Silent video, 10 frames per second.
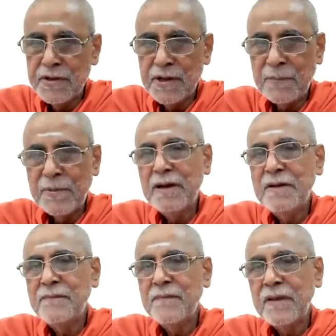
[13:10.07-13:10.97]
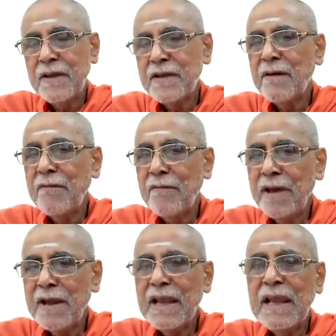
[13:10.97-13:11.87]
japa is a
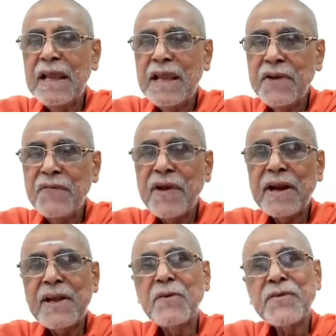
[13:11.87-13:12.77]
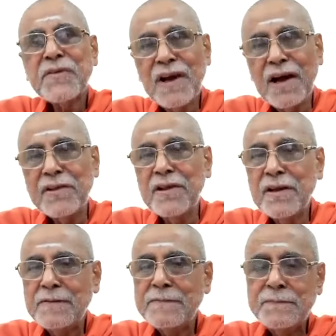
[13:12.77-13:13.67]
very effective
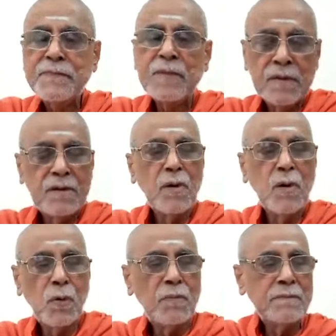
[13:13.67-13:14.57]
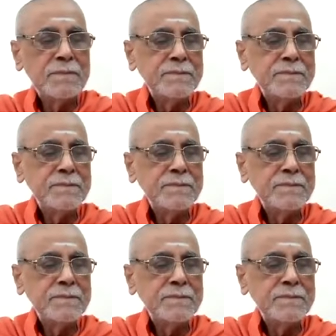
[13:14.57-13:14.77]
sadhana. Om.